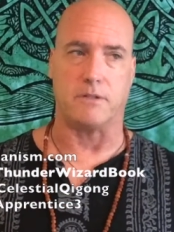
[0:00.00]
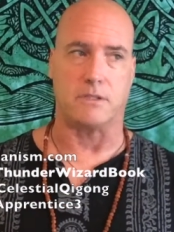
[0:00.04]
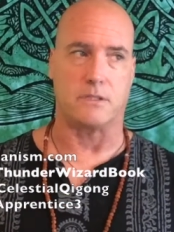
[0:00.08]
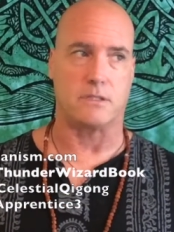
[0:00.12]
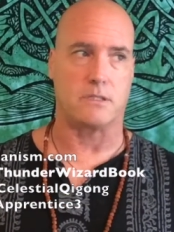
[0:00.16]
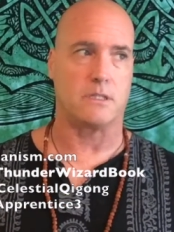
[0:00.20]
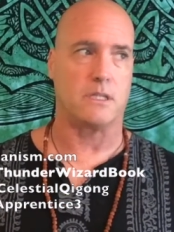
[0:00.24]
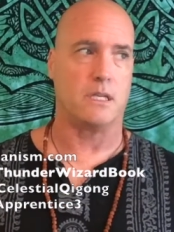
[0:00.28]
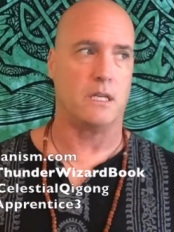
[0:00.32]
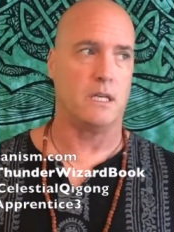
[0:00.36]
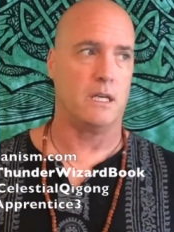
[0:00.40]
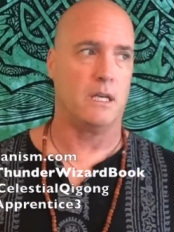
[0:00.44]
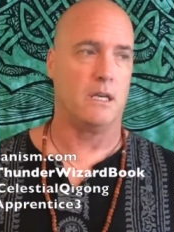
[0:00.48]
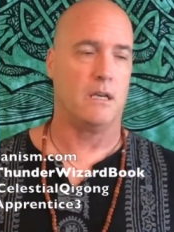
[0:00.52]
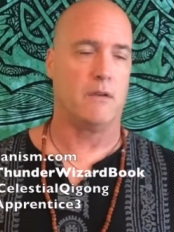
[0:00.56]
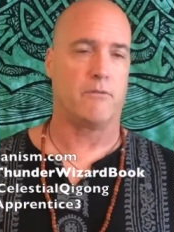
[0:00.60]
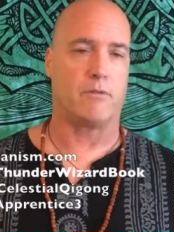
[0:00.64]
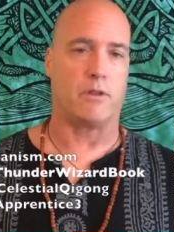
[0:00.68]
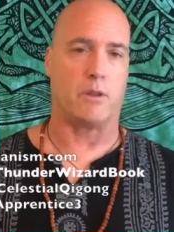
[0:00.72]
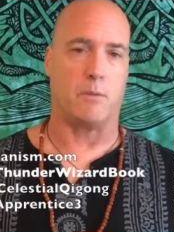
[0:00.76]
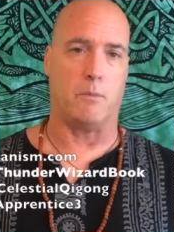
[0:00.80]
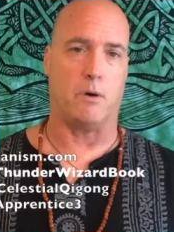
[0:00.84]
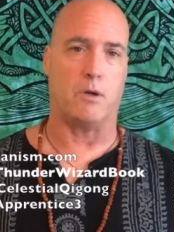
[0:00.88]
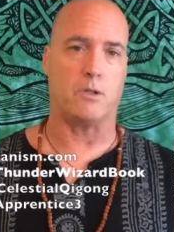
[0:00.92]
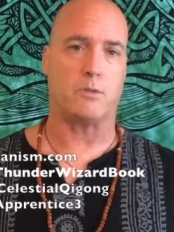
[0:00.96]
It's,
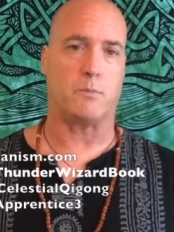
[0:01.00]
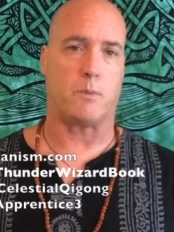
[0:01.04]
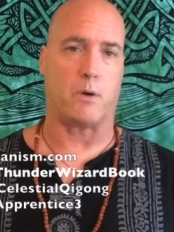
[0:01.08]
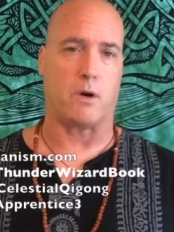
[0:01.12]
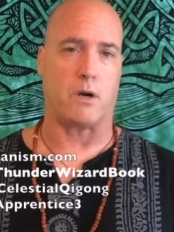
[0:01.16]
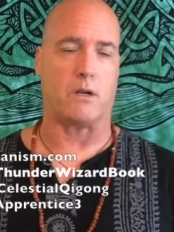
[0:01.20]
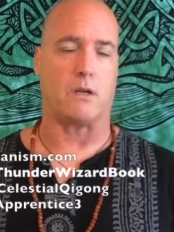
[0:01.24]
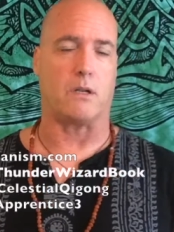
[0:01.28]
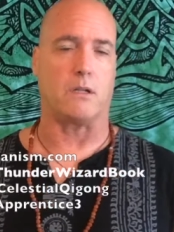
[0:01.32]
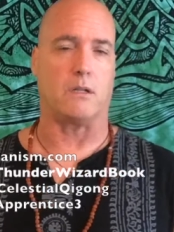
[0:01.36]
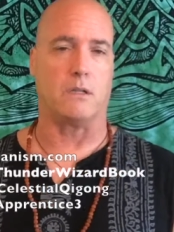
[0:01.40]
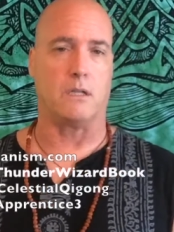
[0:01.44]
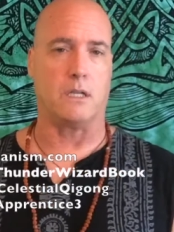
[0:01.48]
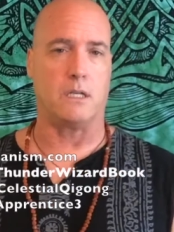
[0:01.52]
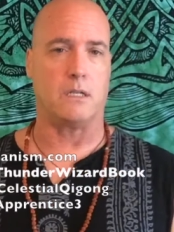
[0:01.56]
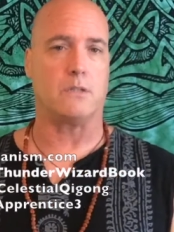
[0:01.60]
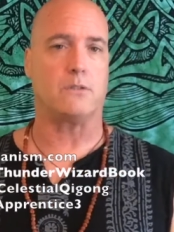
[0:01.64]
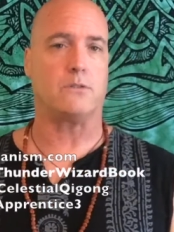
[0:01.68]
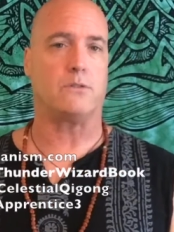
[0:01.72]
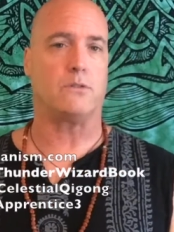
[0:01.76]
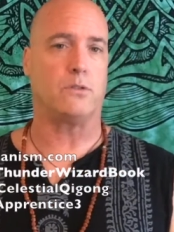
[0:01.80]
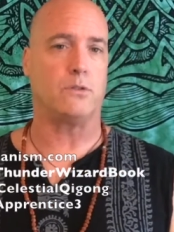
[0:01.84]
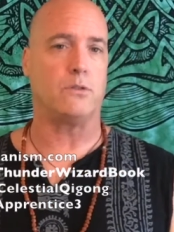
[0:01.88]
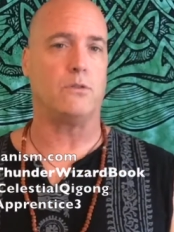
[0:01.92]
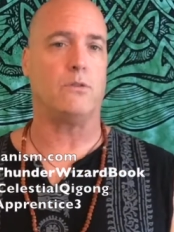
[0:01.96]
for the most part, a little
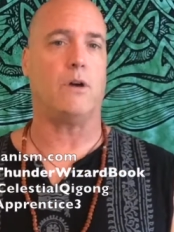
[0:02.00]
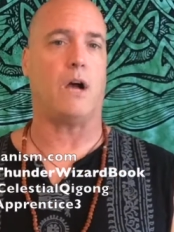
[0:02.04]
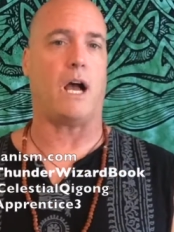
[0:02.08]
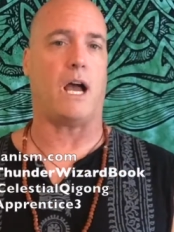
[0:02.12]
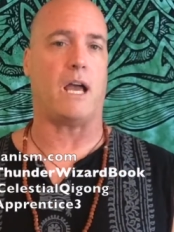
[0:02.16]
too